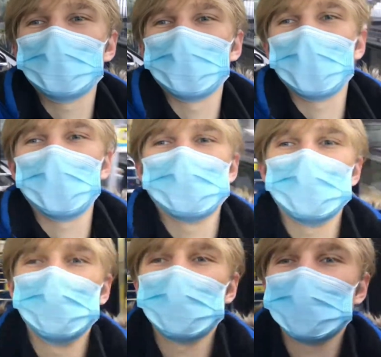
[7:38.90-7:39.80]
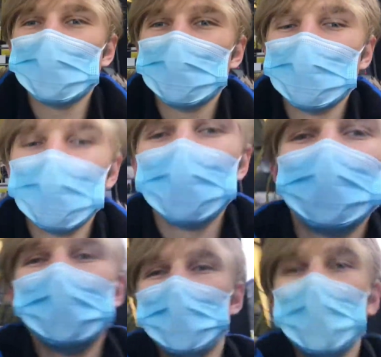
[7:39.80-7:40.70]
of empty buses.
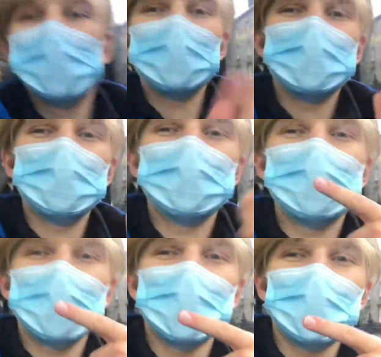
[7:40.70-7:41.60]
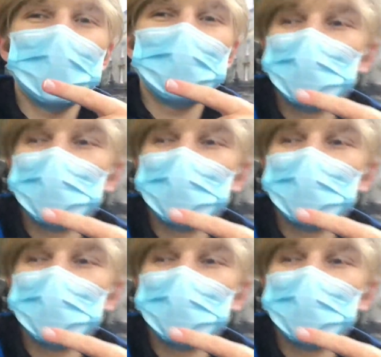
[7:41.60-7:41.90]
Gang gang.